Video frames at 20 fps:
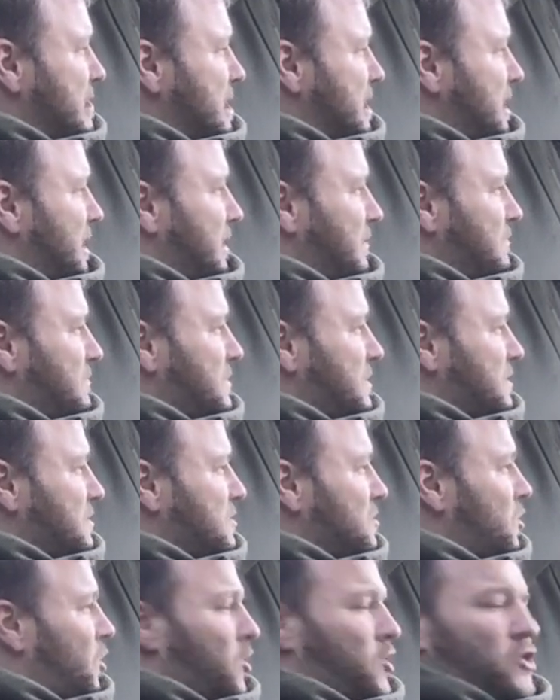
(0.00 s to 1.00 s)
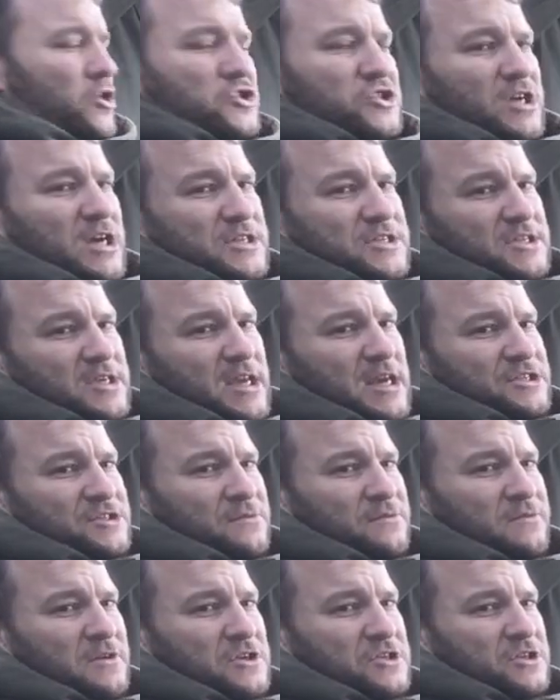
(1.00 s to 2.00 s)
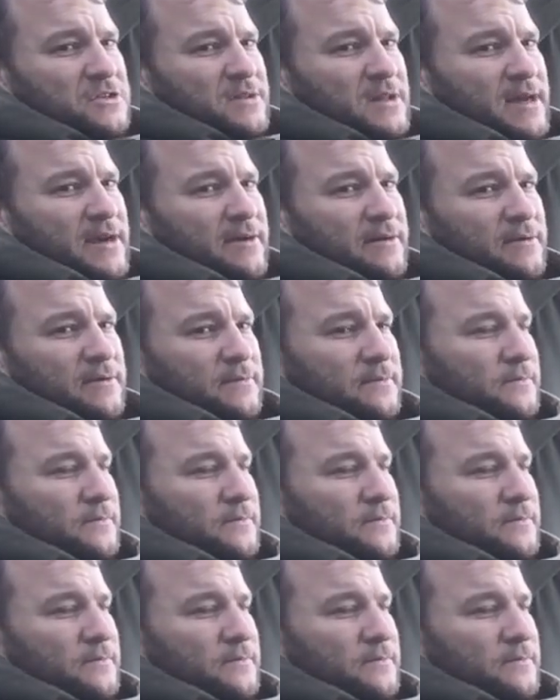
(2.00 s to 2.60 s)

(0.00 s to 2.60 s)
I got a good chance of catching fish in there.